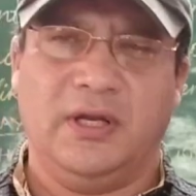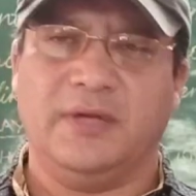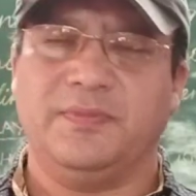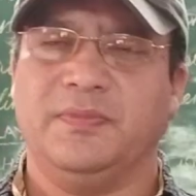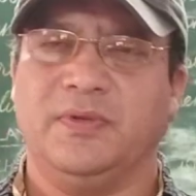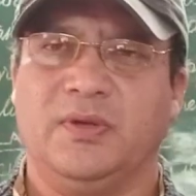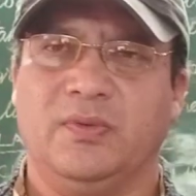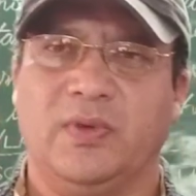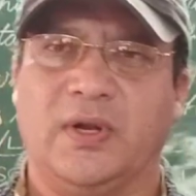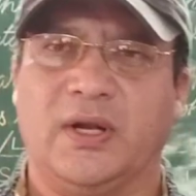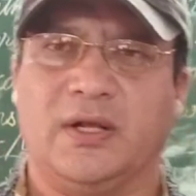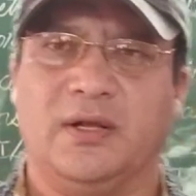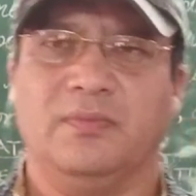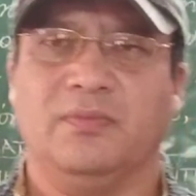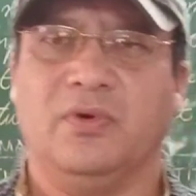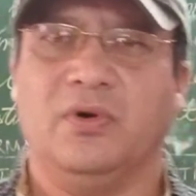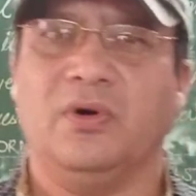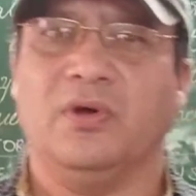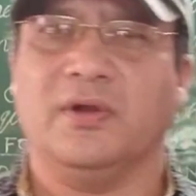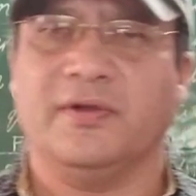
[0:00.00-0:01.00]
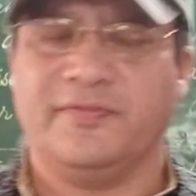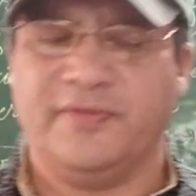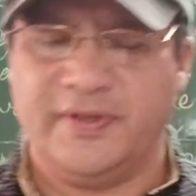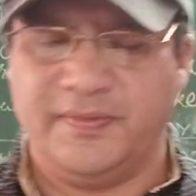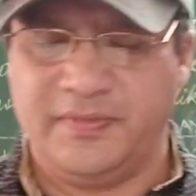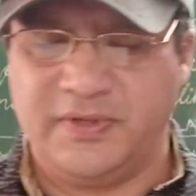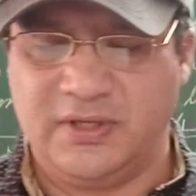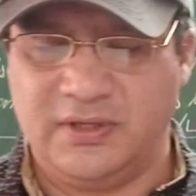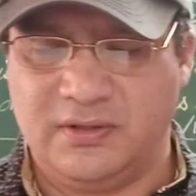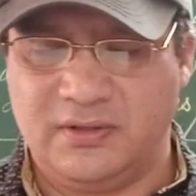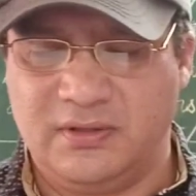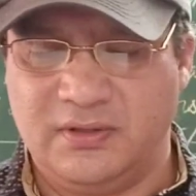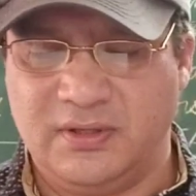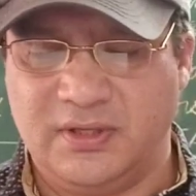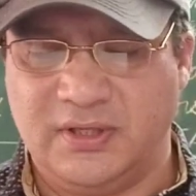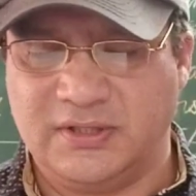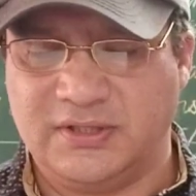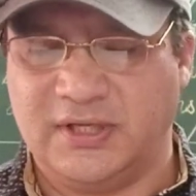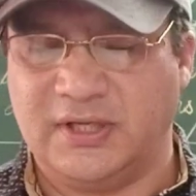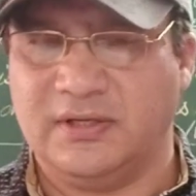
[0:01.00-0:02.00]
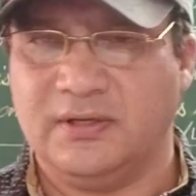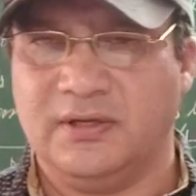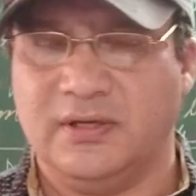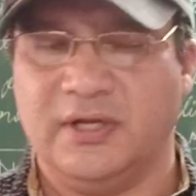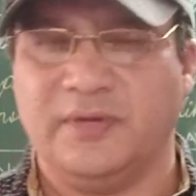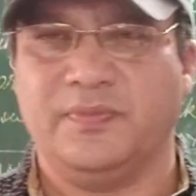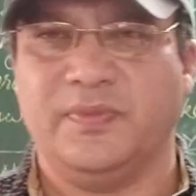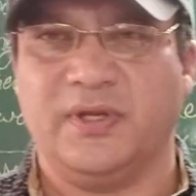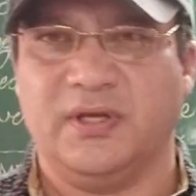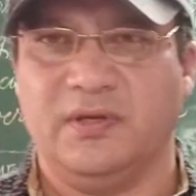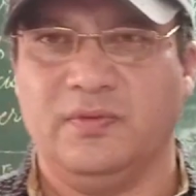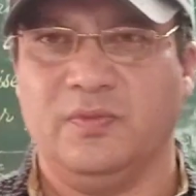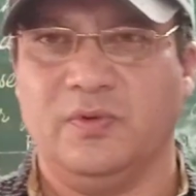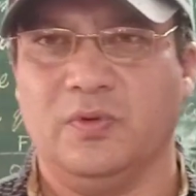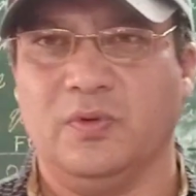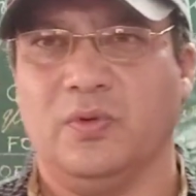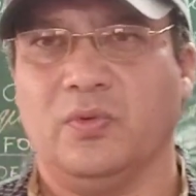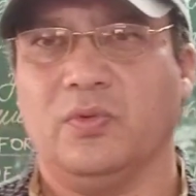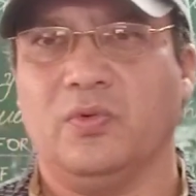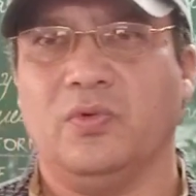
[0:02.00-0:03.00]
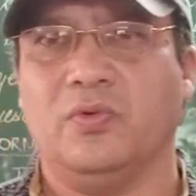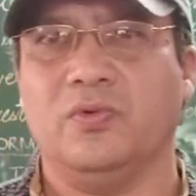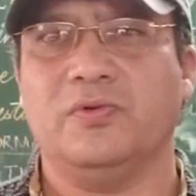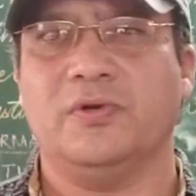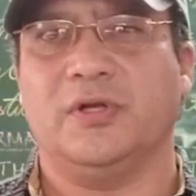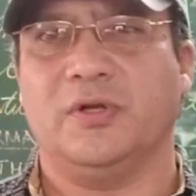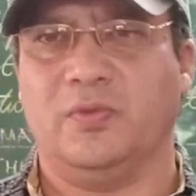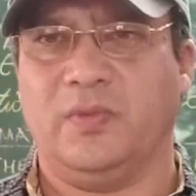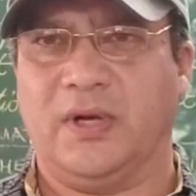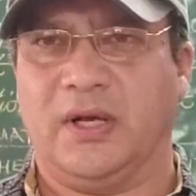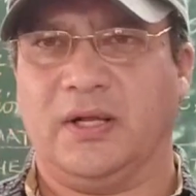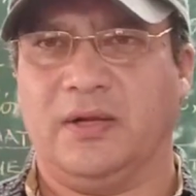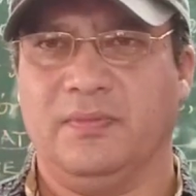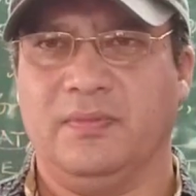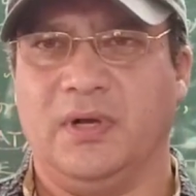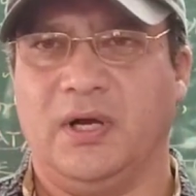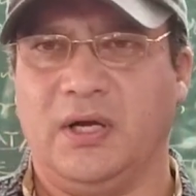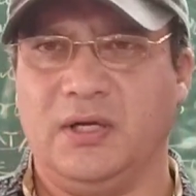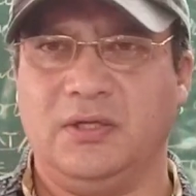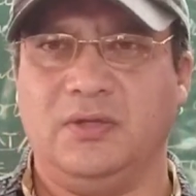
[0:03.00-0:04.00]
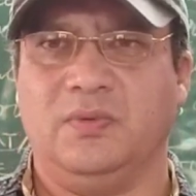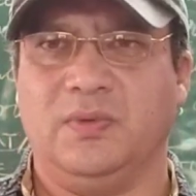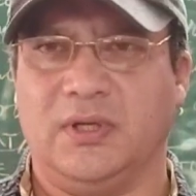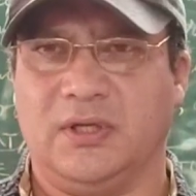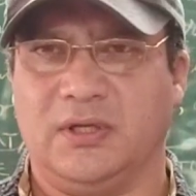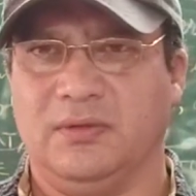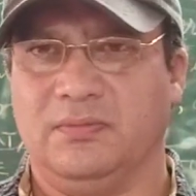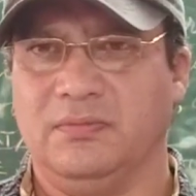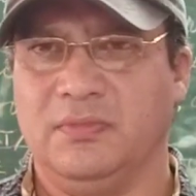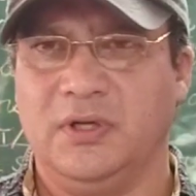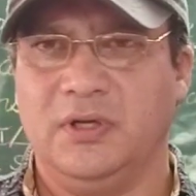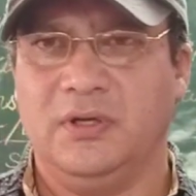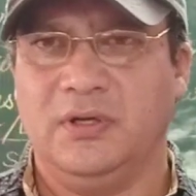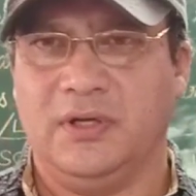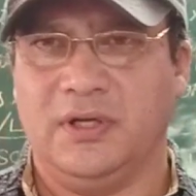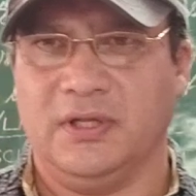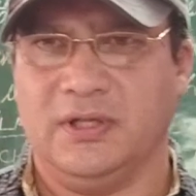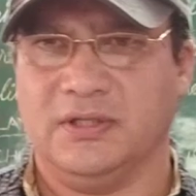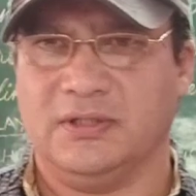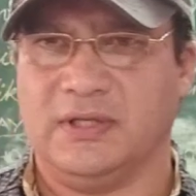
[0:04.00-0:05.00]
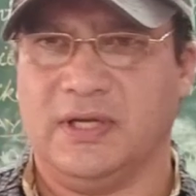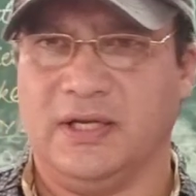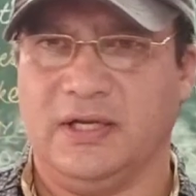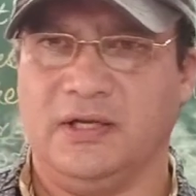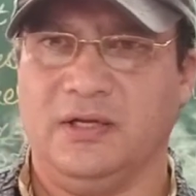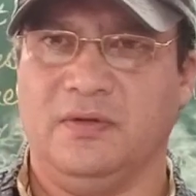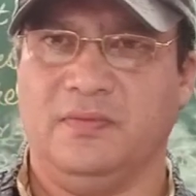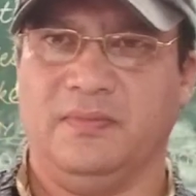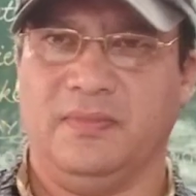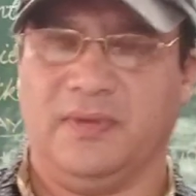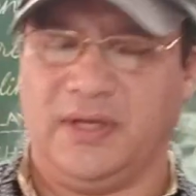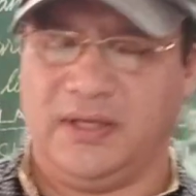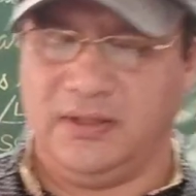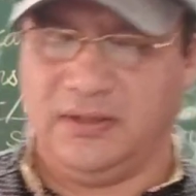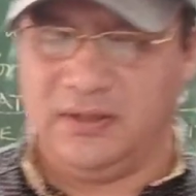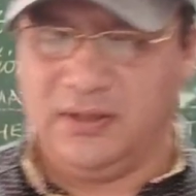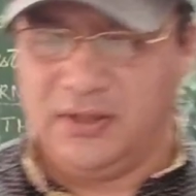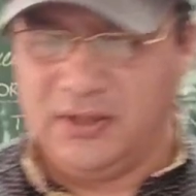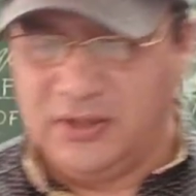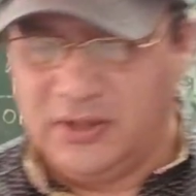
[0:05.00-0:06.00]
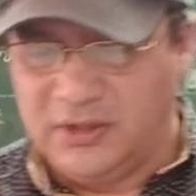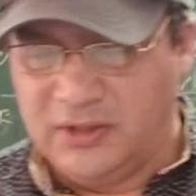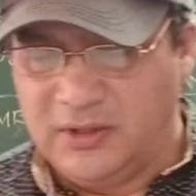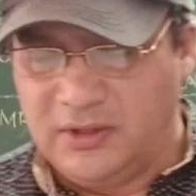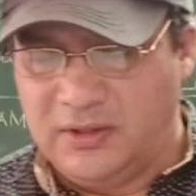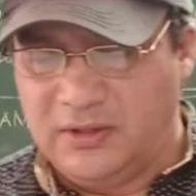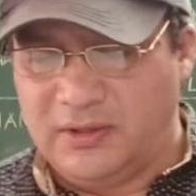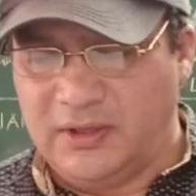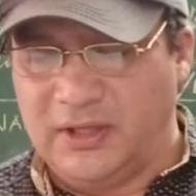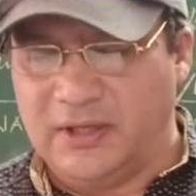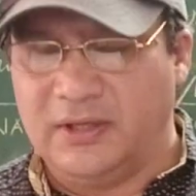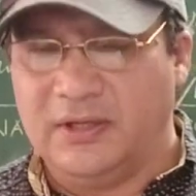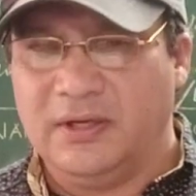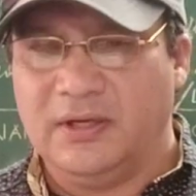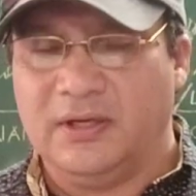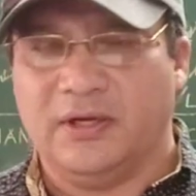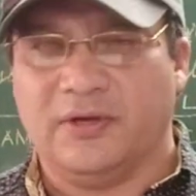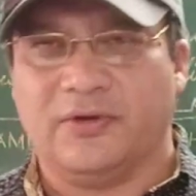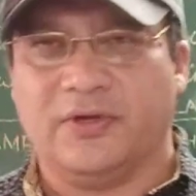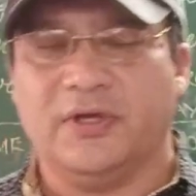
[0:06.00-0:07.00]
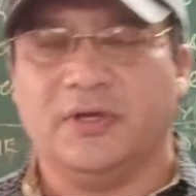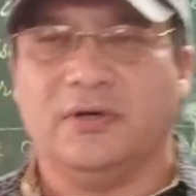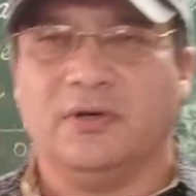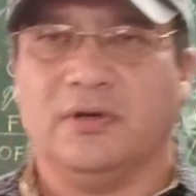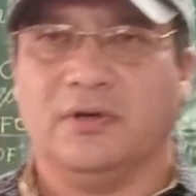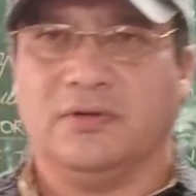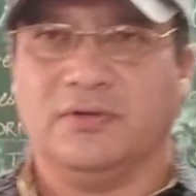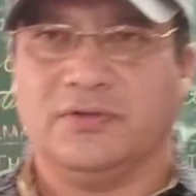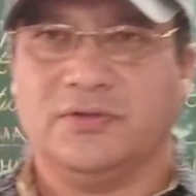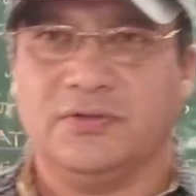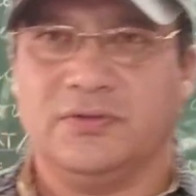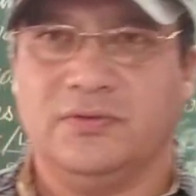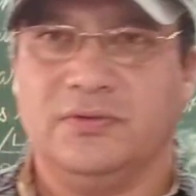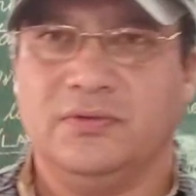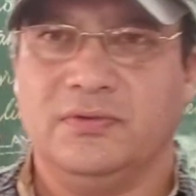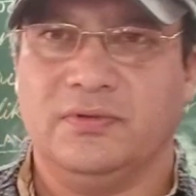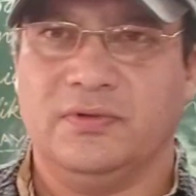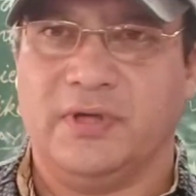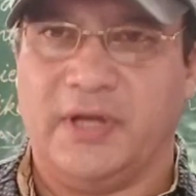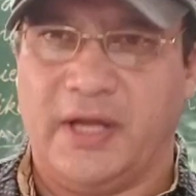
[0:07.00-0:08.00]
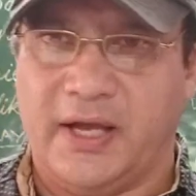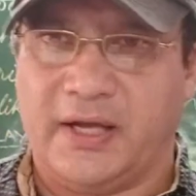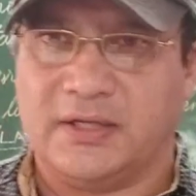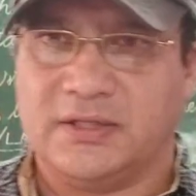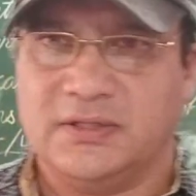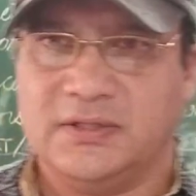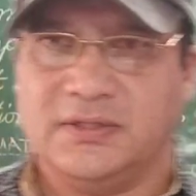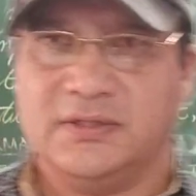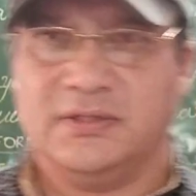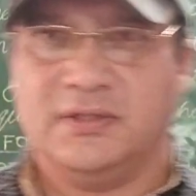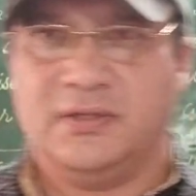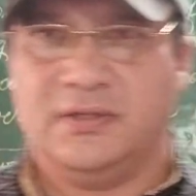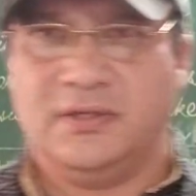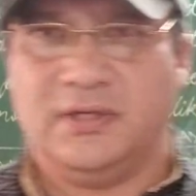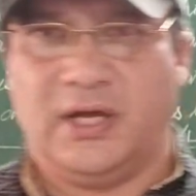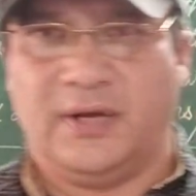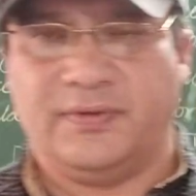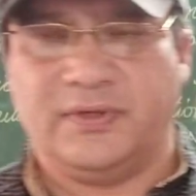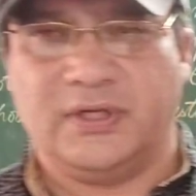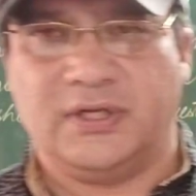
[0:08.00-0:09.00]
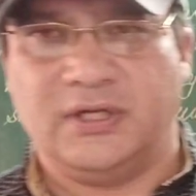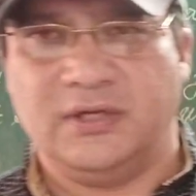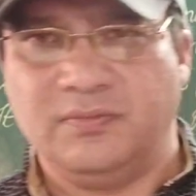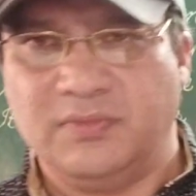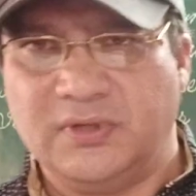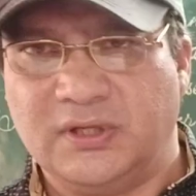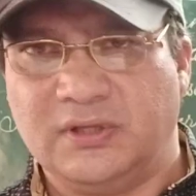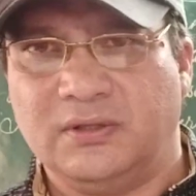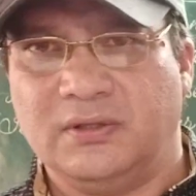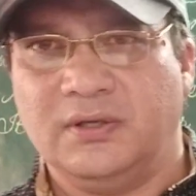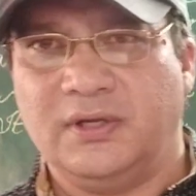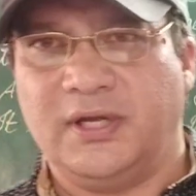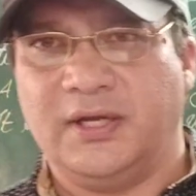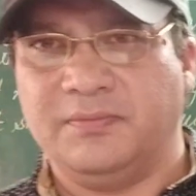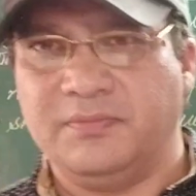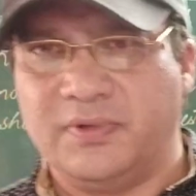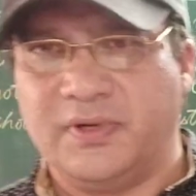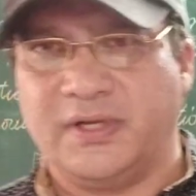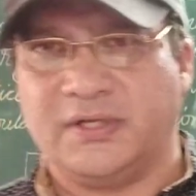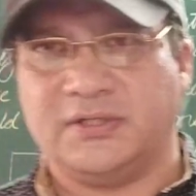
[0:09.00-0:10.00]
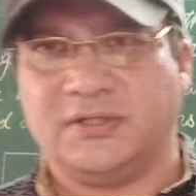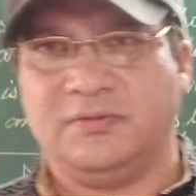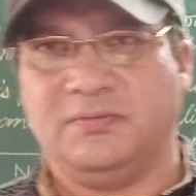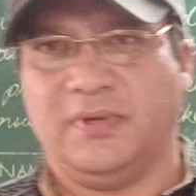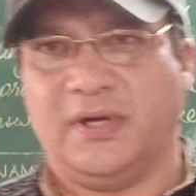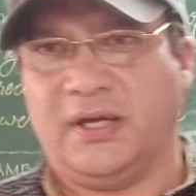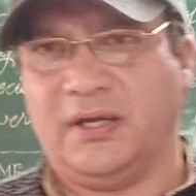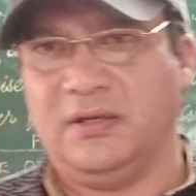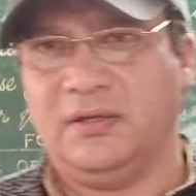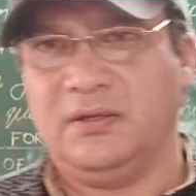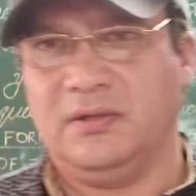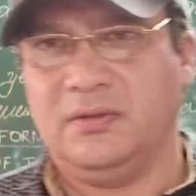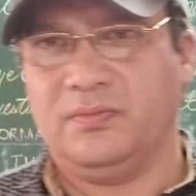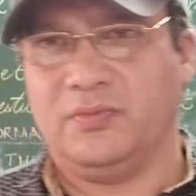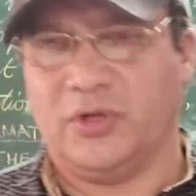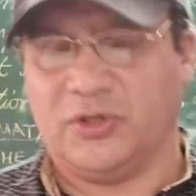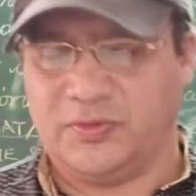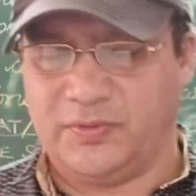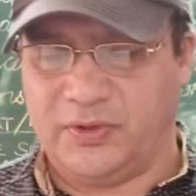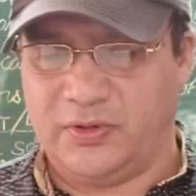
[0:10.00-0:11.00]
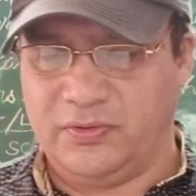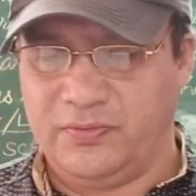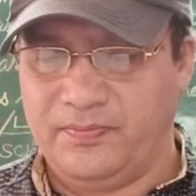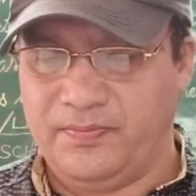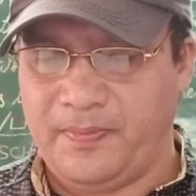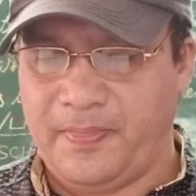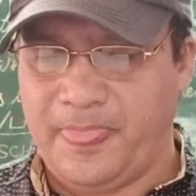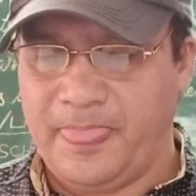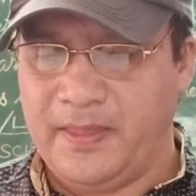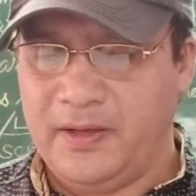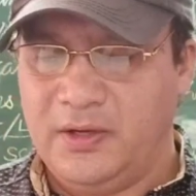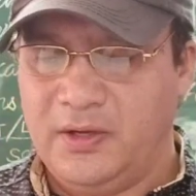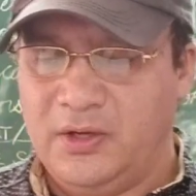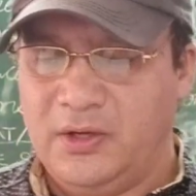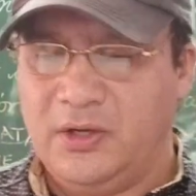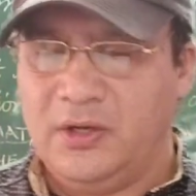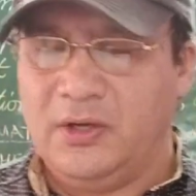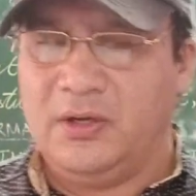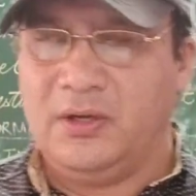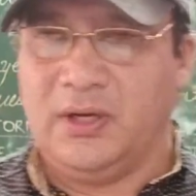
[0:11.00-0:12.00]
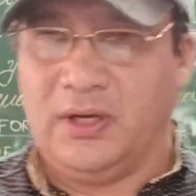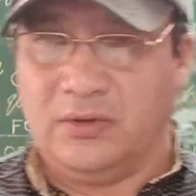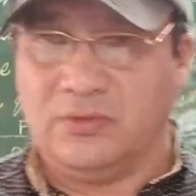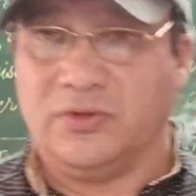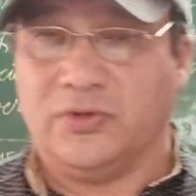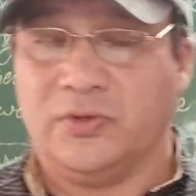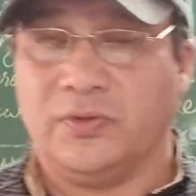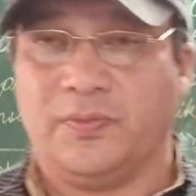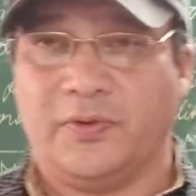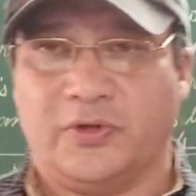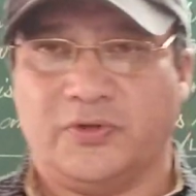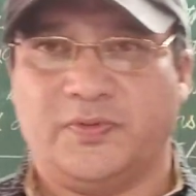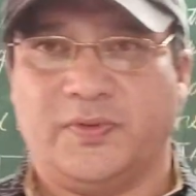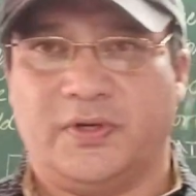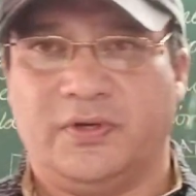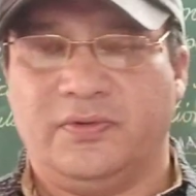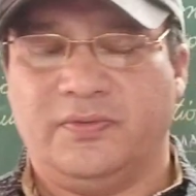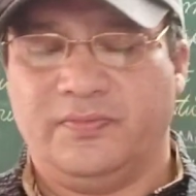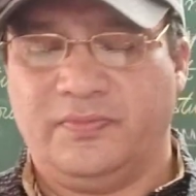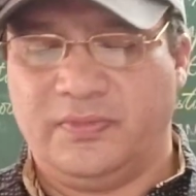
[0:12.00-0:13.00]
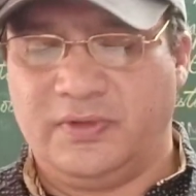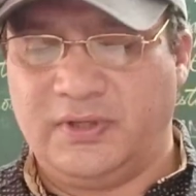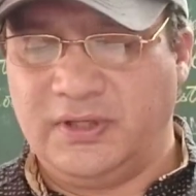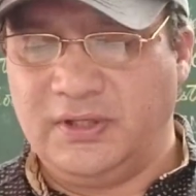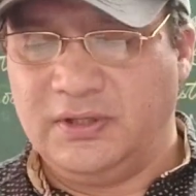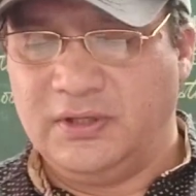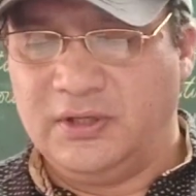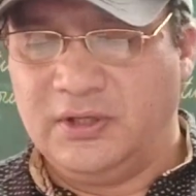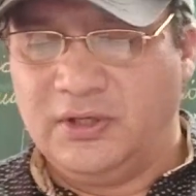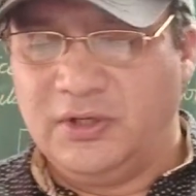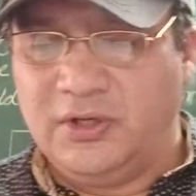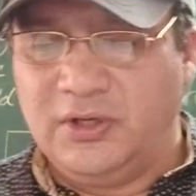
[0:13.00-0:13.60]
let me welcome all of them here, he said. Let me give you a cordial welcome, hearty welcome in this island of mine. Right? Now King Alonso reacts after he being embraced by Prospero. Now Duke Prospero, right?